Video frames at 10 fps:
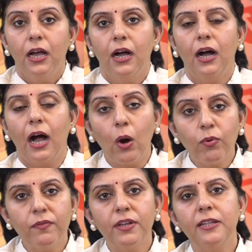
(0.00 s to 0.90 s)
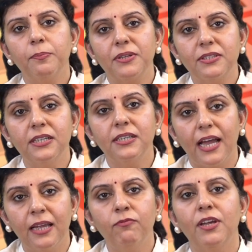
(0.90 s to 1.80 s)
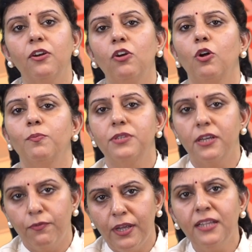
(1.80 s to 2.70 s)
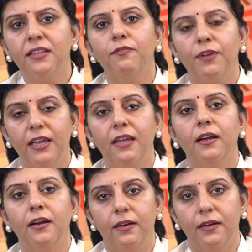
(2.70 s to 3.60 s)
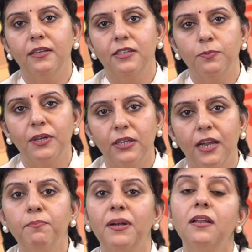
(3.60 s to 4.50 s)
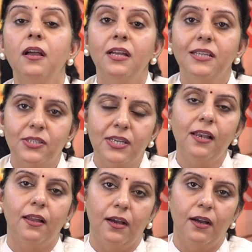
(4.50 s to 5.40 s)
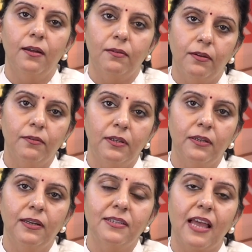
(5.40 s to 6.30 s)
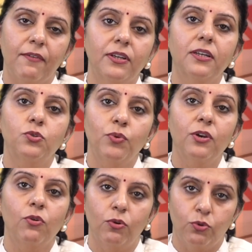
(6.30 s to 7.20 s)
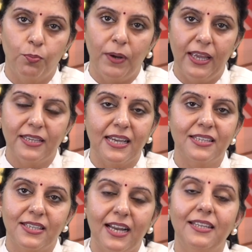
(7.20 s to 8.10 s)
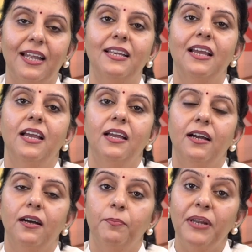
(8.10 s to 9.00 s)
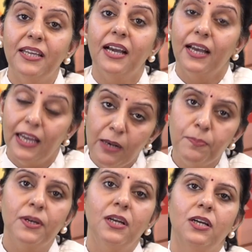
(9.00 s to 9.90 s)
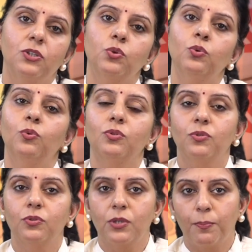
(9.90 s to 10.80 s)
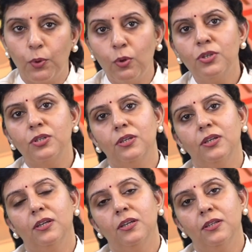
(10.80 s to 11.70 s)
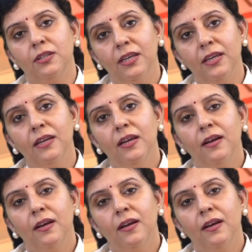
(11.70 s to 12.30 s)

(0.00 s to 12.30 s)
However, in the present time, we are not observing the way it is being done, but still it is having a twin role to play. As I said, that media help to support the